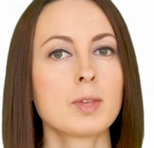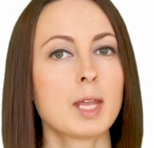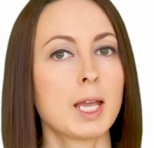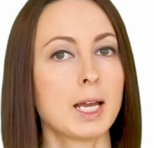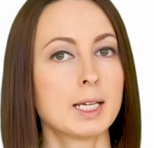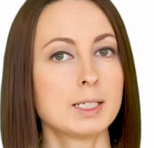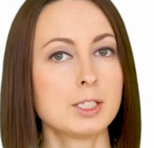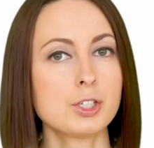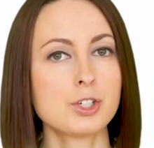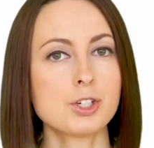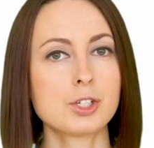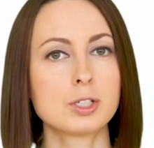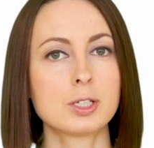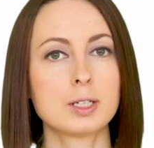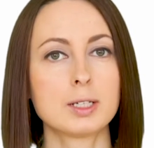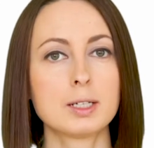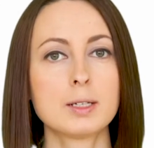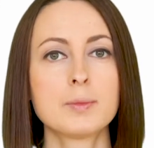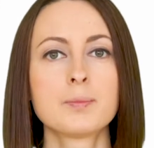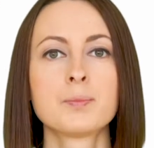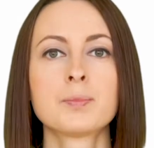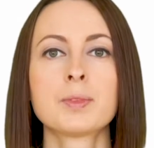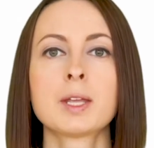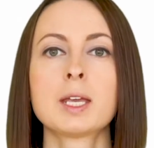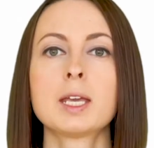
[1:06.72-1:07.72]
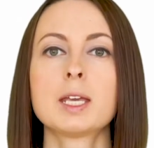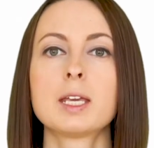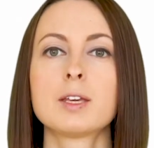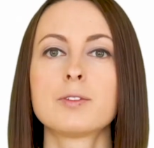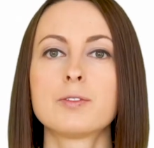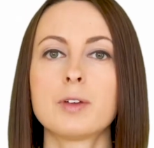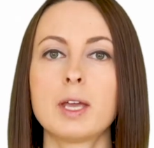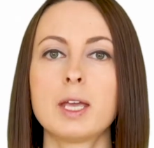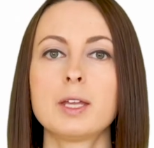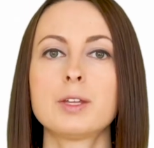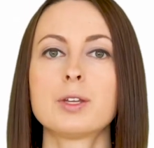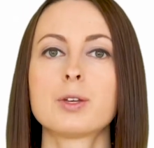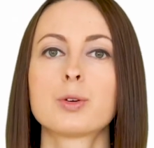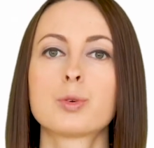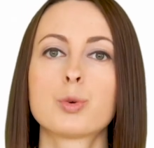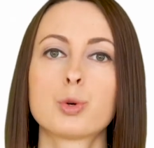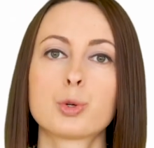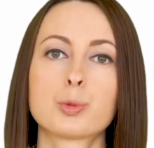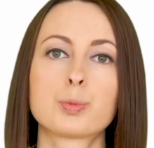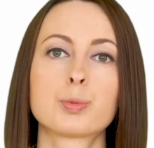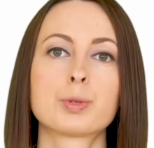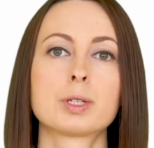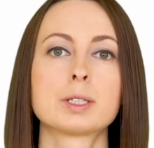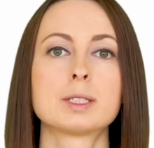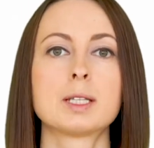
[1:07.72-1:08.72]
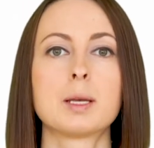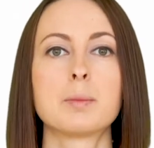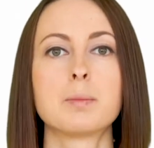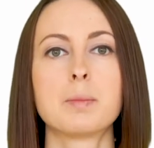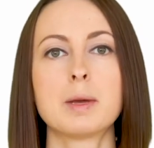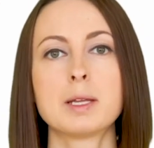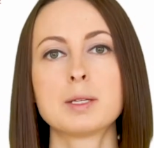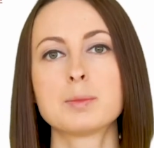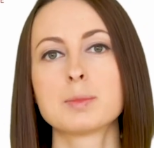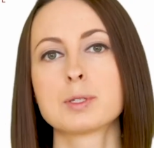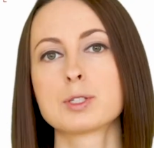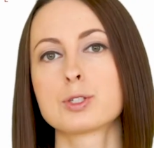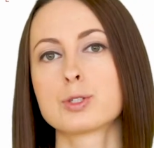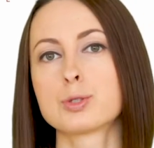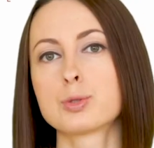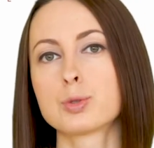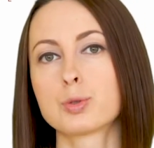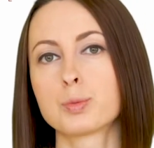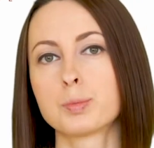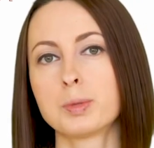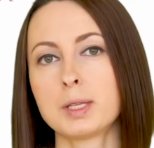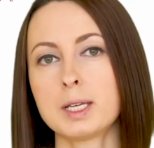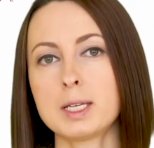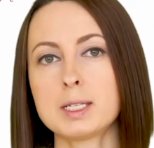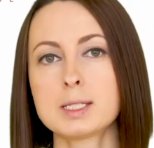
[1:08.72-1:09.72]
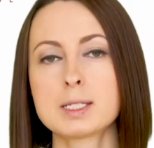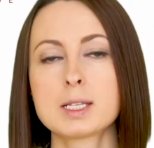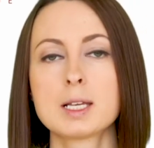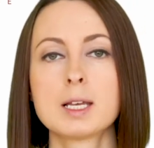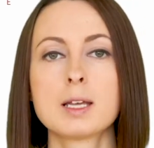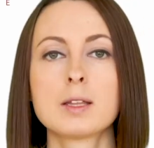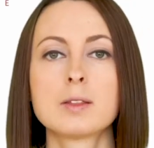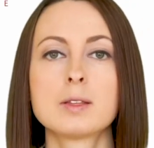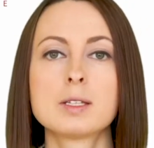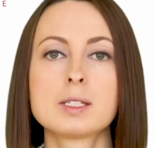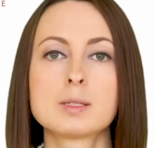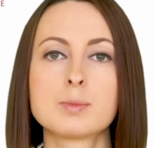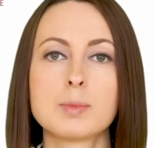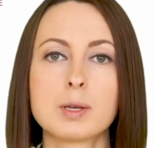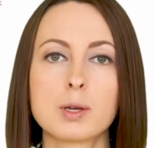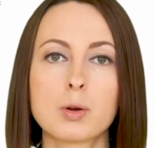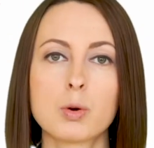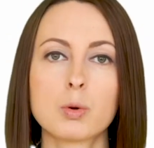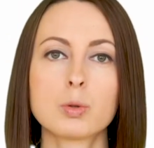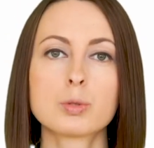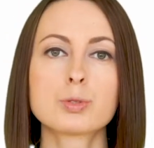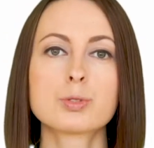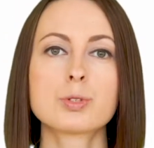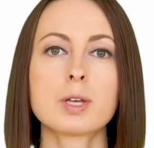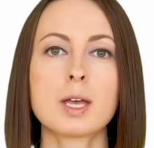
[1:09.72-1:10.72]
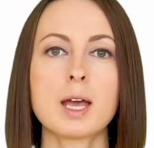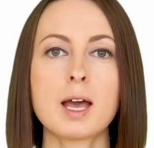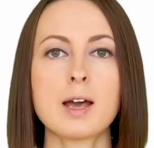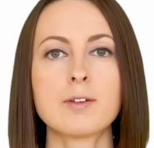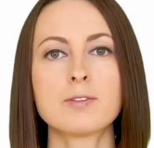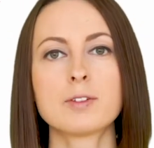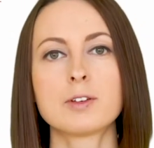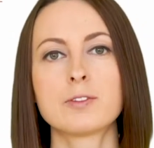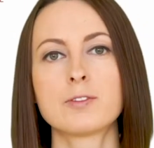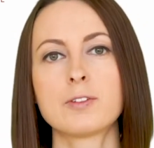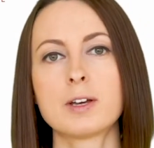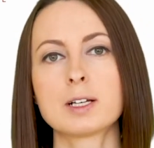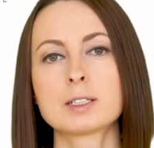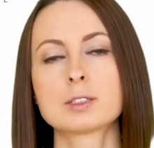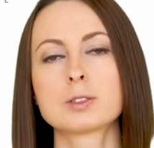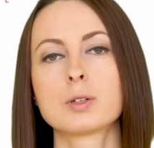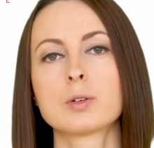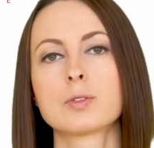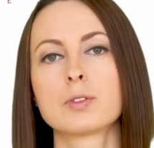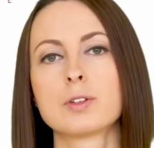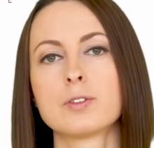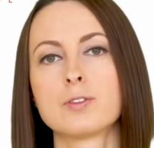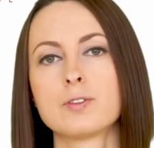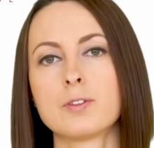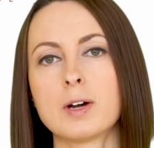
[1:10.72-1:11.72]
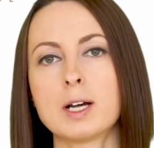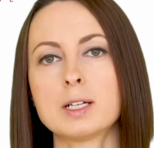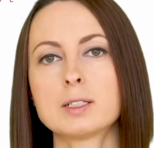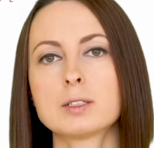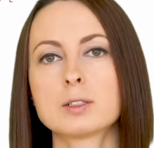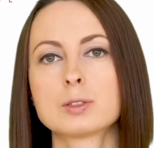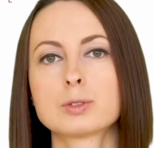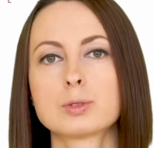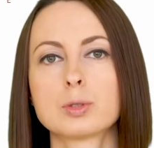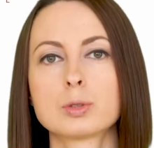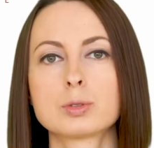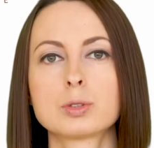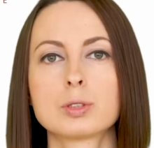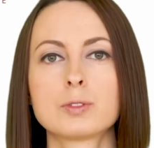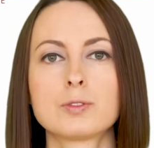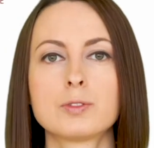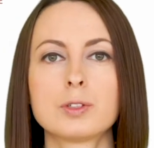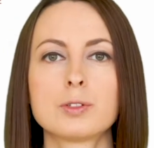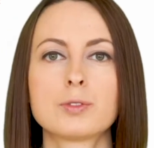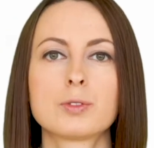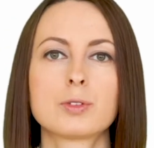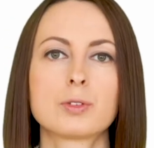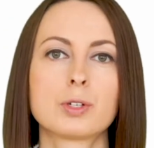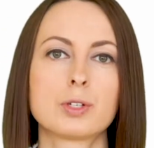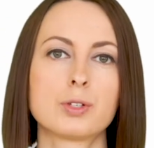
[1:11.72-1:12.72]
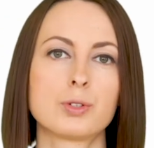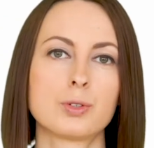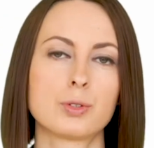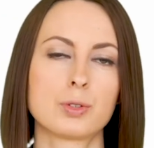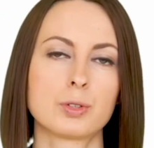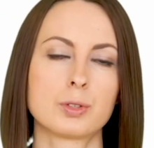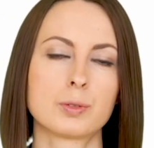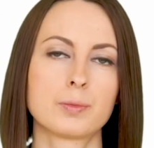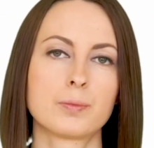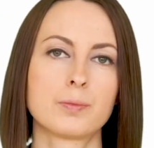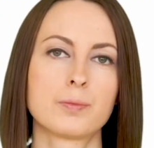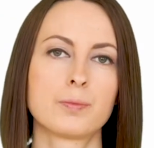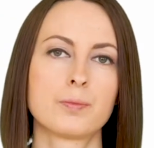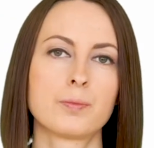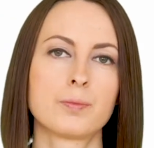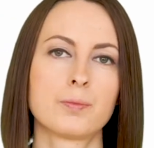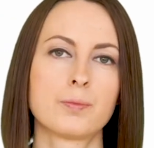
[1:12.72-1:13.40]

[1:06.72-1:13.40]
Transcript: Additionally, if any corporate amendments took place, this may also have effect on the final total fee for renewal.